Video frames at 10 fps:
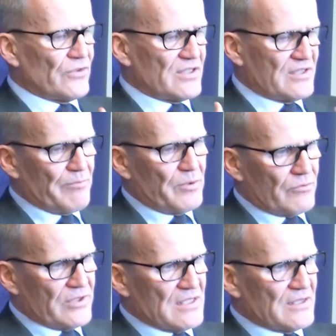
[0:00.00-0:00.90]
the simple
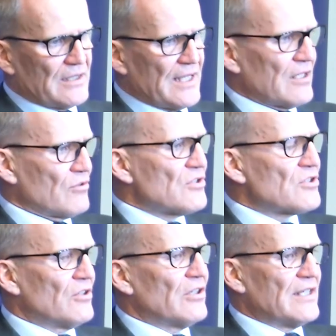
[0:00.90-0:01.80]
reason that they had
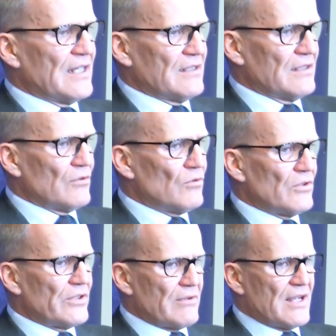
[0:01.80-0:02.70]
consolidated all
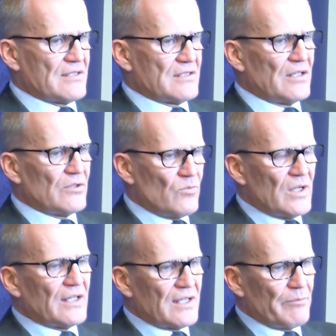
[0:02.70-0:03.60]
their assets under
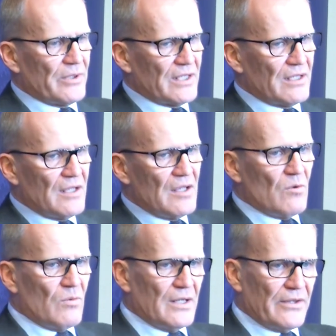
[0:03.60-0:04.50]
one company,
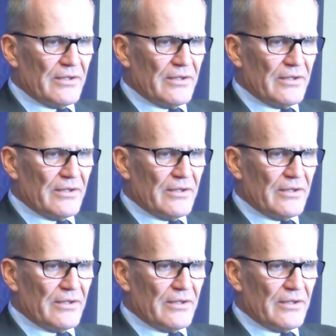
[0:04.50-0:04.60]
while the